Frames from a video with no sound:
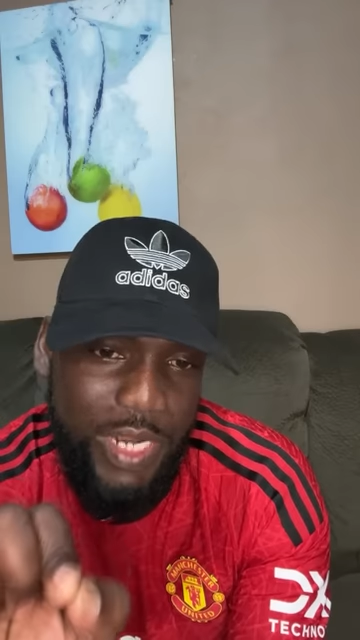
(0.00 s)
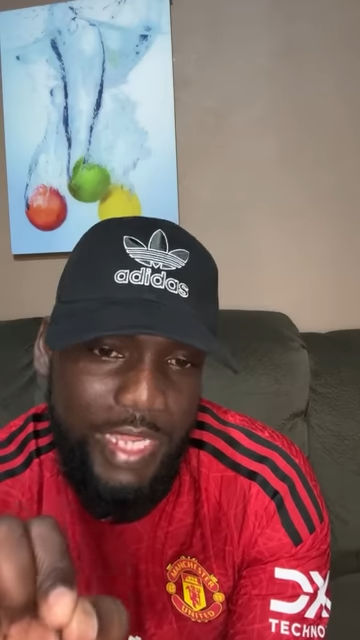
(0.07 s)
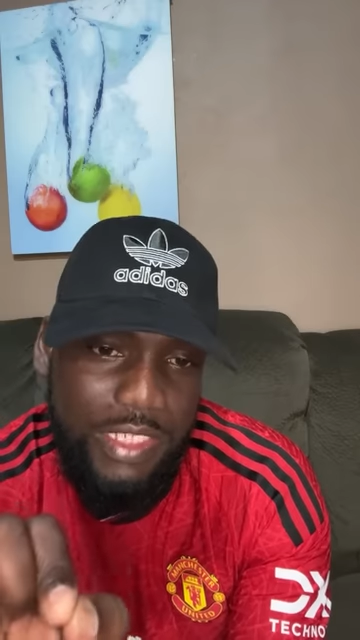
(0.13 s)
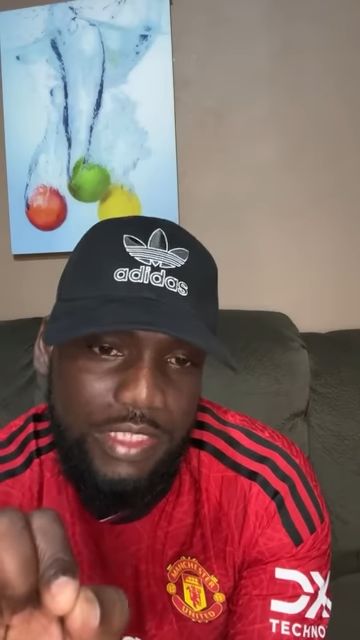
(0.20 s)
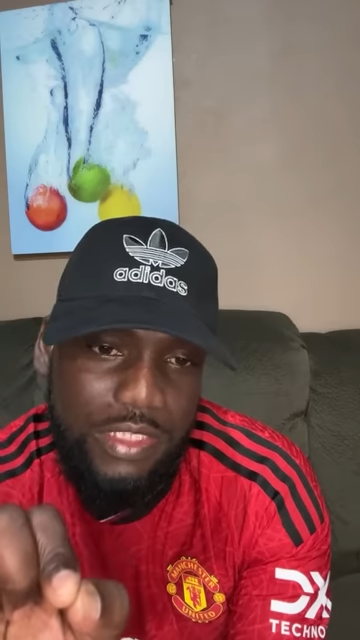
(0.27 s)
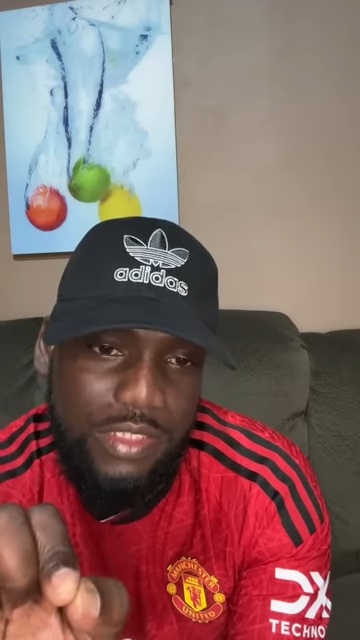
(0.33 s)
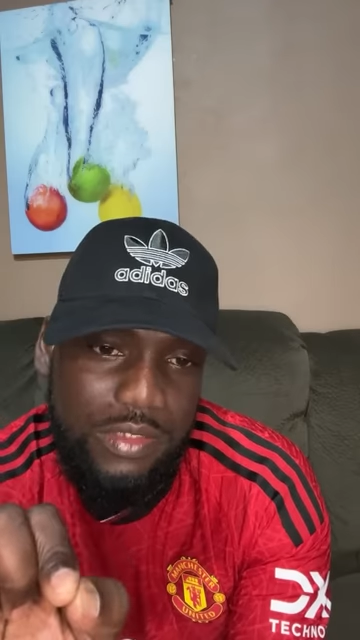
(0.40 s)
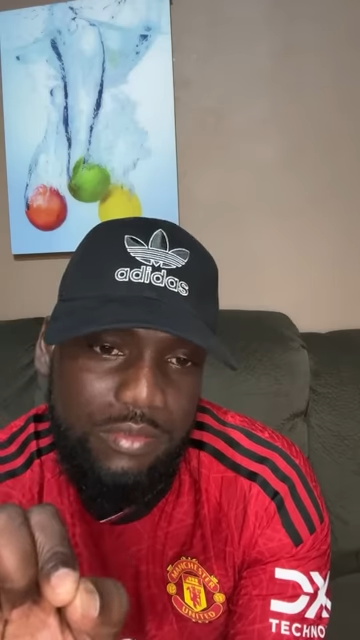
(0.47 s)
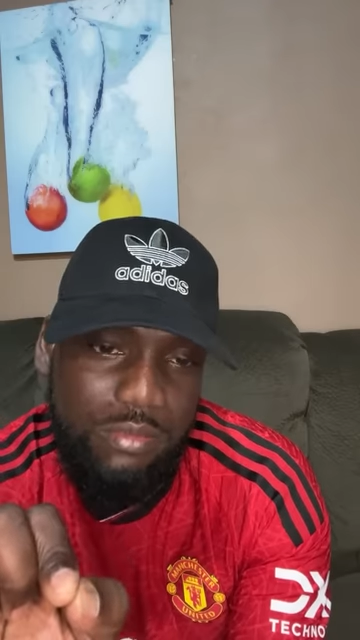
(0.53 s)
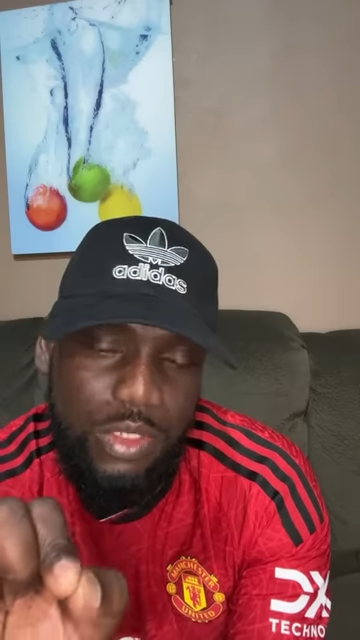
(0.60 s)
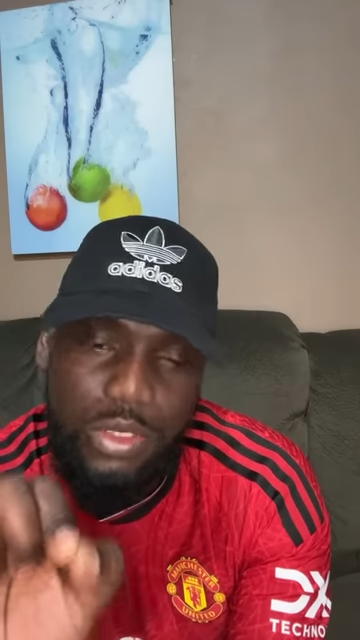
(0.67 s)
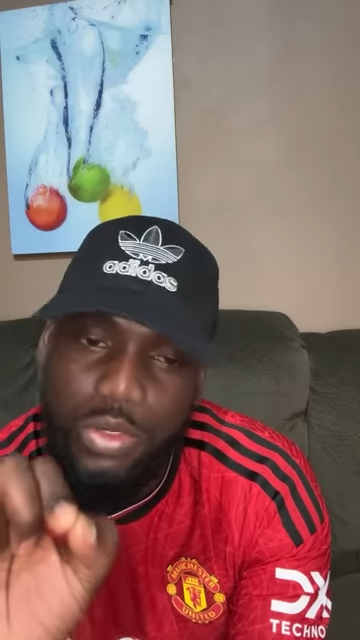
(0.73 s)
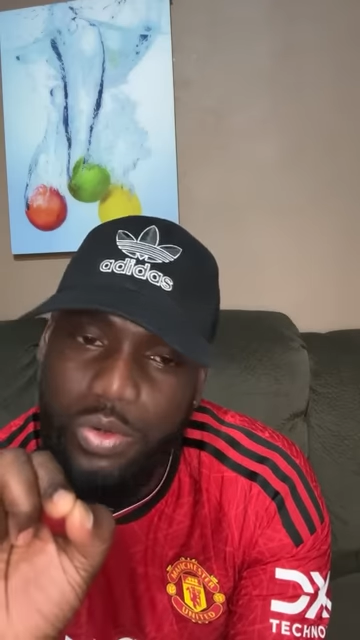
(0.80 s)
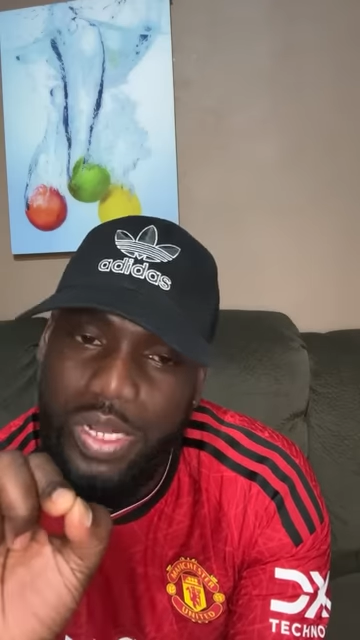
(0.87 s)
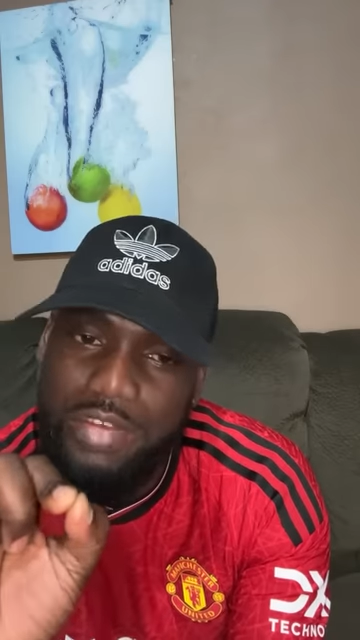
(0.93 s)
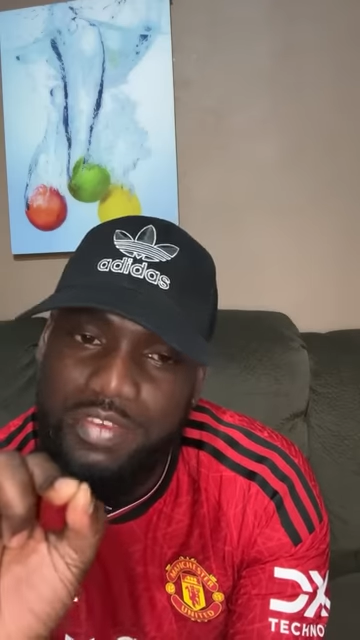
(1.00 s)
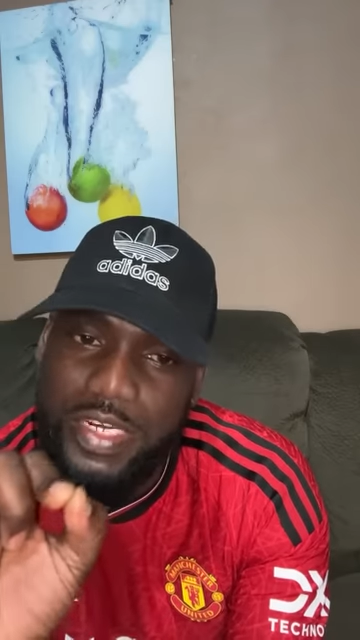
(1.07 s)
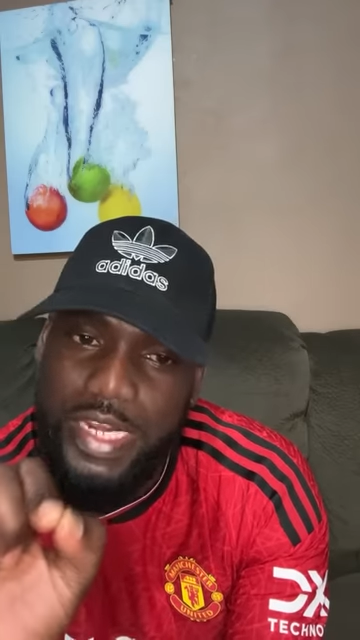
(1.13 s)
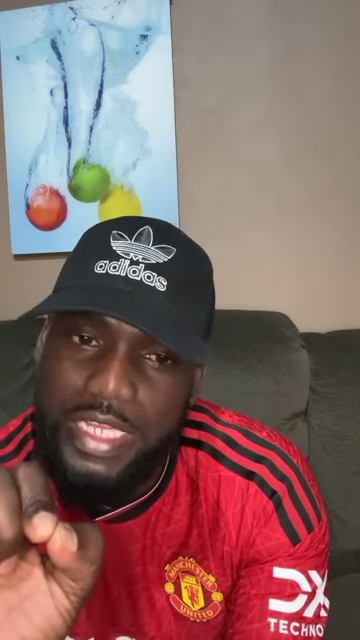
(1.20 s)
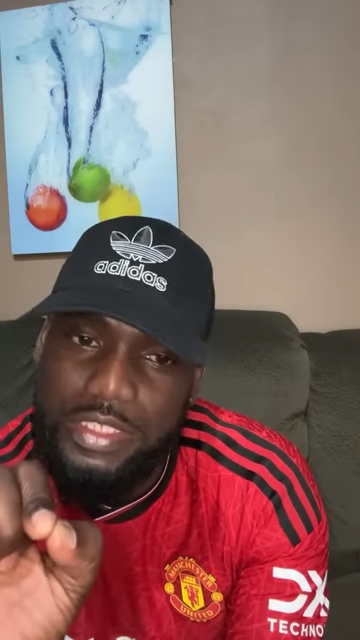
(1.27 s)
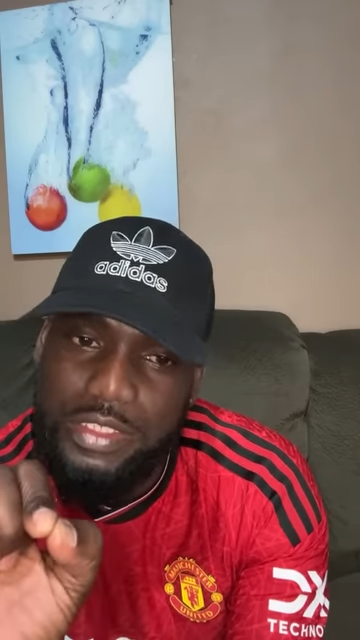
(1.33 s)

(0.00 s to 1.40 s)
right? I could go off of that.